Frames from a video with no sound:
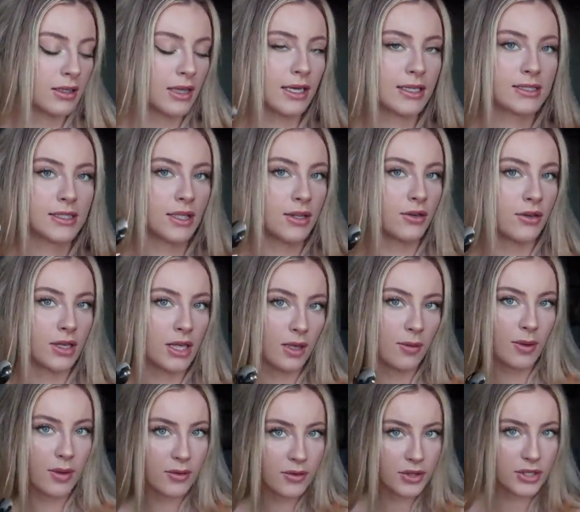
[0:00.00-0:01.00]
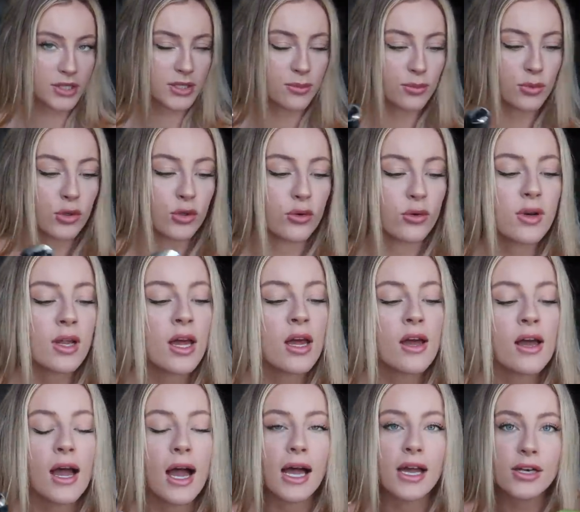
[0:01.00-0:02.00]
like to eat their kiwi with a spoon.
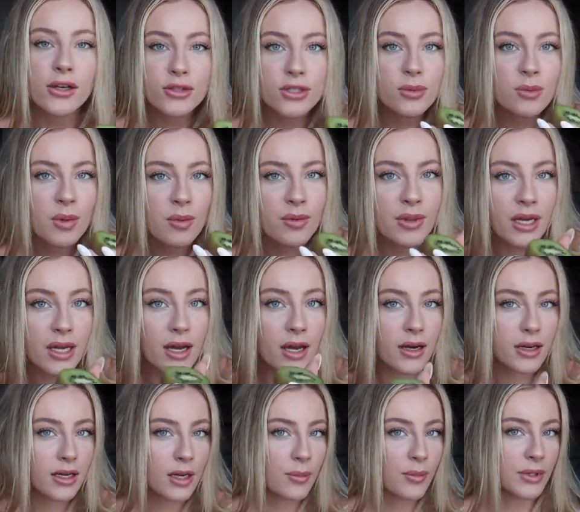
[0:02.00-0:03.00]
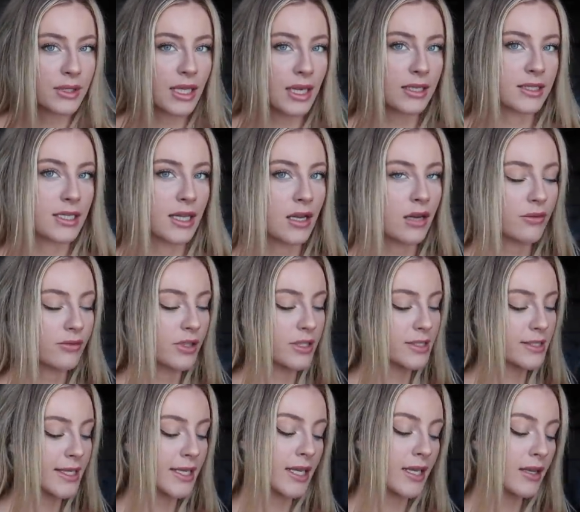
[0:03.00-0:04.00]
I know some people like cut it up and like take off the
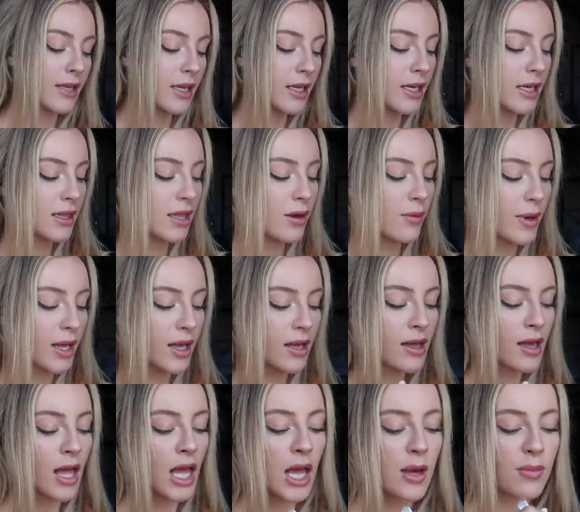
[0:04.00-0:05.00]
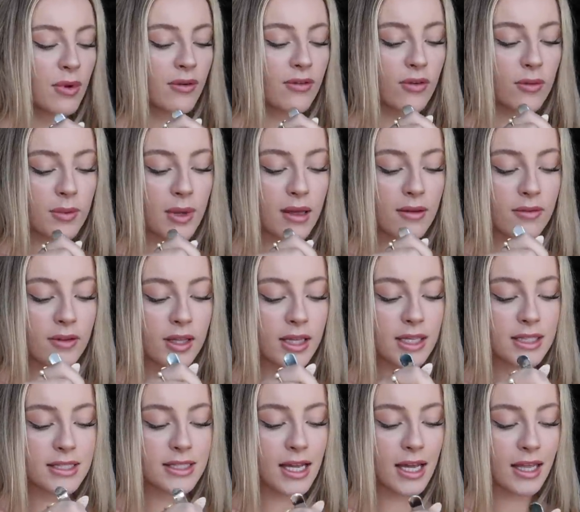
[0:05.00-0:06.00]
skin and then eat it that way. But for me, I feel
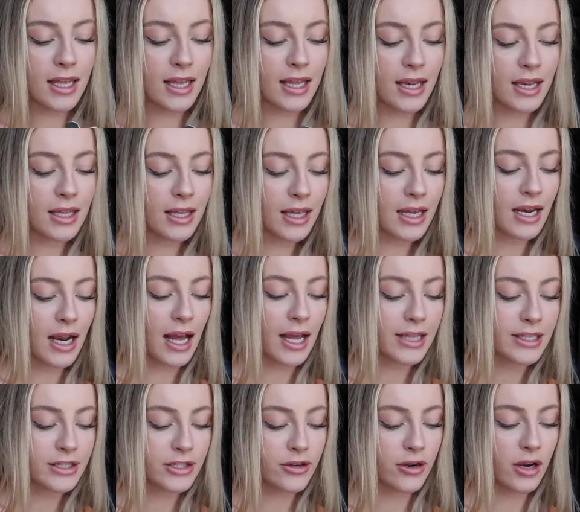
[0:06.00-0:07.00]
like it's like eating like an ice